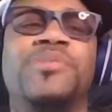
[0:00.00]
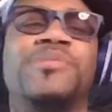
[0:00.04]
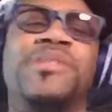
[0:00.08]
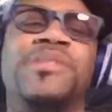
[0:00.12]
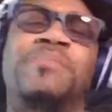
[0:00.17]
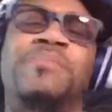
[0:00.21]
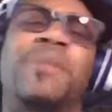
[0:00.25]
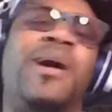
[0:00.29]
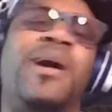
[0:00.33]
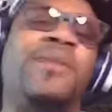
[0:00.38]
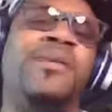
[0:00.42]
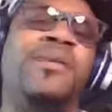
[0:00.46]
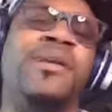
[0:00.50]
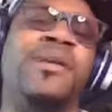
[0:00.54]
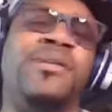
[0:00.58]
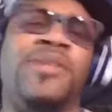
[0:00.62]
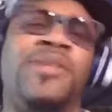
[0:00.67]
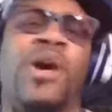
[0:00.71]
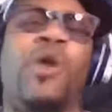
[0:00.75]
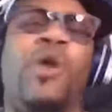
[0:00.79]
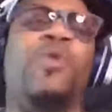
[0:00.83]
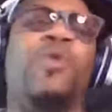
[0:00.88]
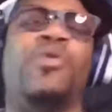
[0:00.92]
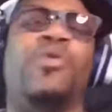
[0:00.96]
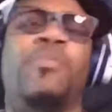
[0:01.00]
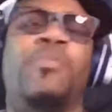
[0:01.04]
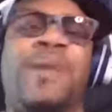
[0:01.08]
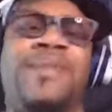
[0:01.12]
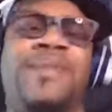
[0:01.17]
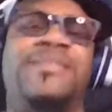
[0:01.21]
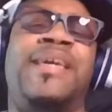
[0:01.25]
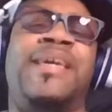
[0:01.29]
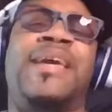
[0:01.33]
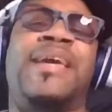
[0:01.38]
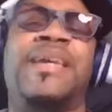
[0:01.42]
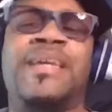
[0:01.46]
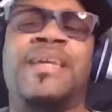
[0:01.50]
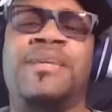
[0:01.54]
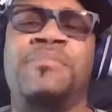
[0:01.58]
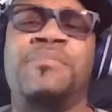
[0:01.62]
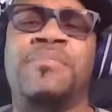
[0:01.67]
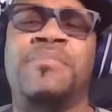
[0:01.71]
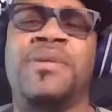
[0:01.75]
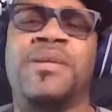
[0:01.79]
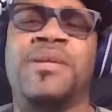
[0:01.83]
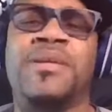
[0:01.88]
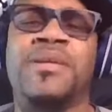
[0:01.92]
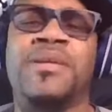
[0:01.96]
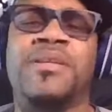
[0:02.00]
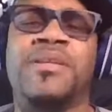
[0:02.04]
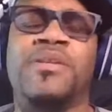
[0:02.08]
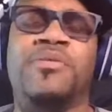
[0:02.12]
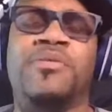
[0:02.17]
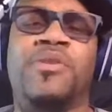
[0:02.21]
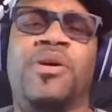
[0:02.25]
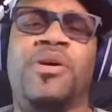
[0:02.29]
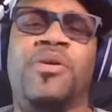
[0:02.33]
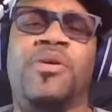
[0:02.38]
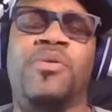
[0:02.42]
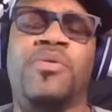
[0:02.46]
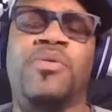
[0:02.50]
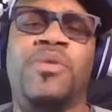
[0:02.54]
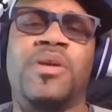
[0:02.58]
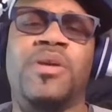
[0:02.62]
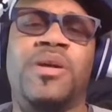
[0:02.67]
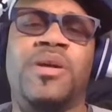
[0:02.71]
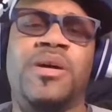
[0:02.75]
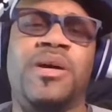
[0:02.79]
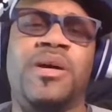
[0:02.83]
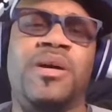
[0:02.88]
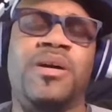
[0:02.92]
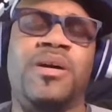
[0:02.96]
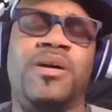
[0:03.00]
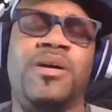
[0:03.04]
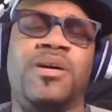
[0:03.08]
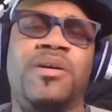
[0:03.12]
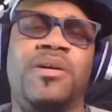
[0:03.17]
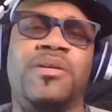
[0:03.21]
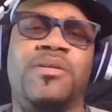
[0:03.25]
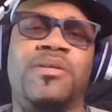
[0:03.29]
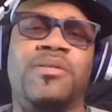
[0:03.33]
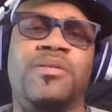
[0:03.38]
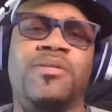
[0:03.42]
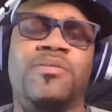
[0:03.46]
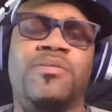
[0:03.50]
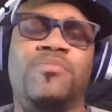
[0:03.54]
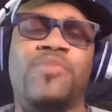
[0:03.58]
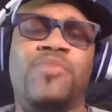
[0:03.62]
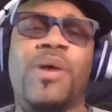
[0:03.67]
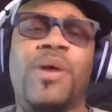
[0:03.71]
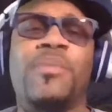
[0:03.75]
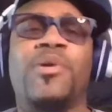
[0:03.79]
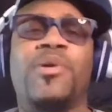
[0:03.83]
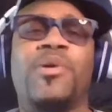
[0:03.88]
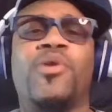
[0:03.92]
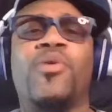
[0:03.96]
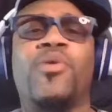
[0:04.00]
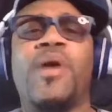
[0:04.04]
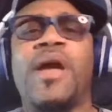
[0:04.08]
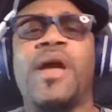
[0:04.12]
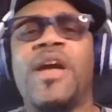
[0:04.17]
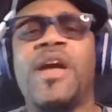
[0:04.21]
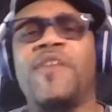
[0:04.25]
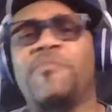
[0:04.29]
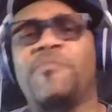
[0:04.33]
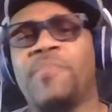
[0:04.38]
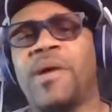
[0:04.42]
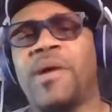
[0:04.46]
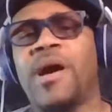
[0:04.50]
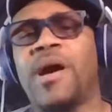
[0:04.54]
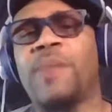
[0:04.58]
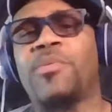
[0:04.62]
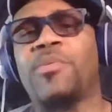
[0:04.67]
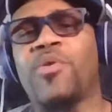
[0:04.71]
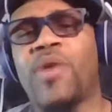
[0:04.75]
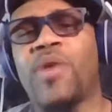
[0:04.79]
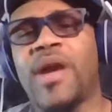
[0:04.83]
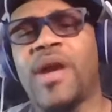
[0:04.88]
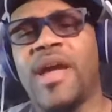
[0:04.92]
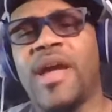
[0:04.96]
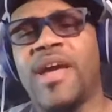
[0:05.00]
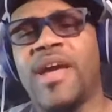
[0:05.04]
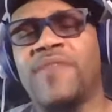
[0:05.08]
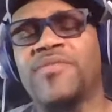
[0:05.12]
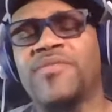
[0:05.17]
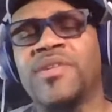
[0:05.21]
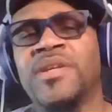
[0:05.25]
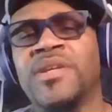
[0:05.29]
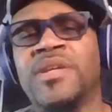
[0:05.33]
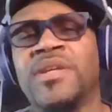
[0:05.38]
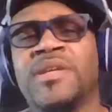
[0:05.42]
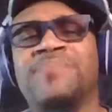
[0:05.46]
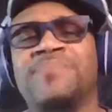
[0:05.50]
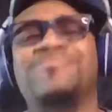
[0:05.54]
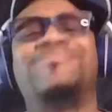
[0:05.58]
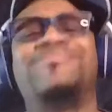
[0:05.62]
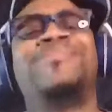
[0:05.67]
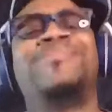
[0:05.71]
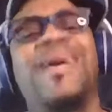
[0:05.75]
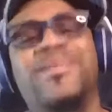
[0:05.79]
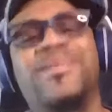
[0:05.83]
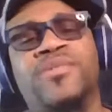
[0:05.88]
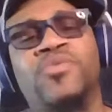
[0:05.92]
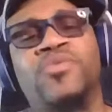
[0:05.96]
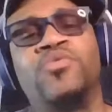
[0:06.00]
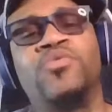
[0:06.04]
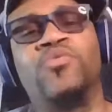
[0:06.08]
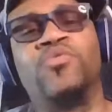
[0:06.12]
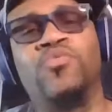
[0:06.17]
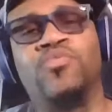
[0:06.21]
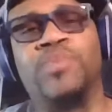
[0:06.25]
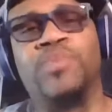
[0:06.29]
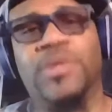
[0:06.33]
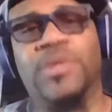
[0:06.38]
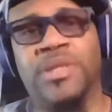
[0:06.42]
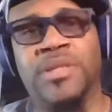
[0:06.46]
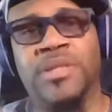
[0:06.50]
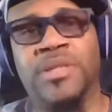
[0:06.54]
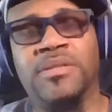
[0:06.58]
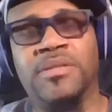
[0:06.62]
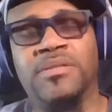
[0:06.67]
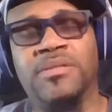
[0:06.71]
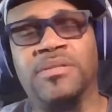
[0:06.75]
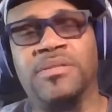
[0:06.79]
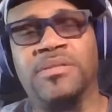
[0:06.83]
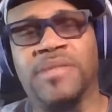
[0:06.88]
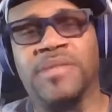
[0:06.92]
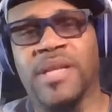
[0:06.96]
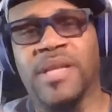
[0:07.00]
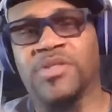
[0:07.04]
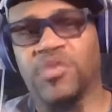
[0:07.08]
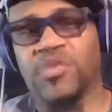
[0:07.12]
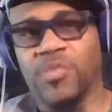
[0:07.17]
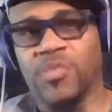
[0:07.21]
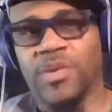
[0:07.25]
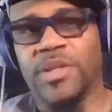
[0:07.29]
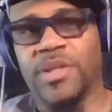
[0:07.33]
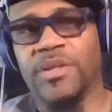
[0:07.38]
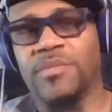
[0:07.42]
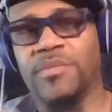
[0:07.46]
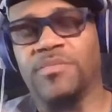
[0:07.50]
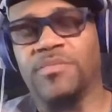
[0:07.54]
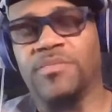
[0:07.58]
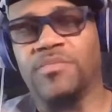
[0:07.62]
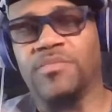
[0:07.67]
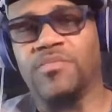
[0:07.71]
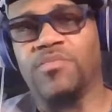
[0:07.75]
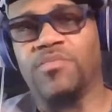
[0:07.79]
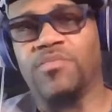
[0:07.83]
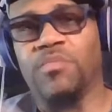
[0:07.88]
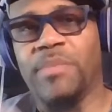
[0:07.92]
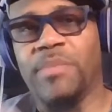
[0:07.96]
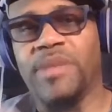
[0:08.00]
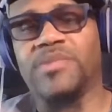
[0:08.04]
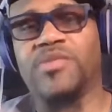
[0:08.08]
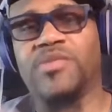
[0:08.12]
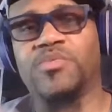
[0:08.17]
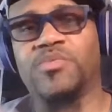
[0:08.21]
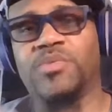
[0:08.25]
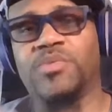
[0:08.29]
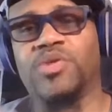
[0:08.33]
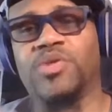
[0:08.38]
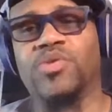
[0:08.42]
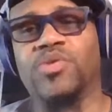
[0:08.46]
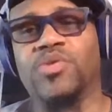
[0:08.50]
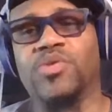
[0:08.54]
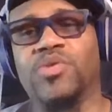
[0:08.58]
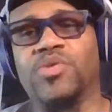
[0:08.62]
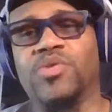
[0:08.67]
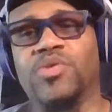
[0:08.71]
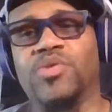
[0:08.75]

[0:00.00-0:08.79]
See, the owner of my team, you know, Robert Kraft, Bob Kraft, that's who really messes with Trump.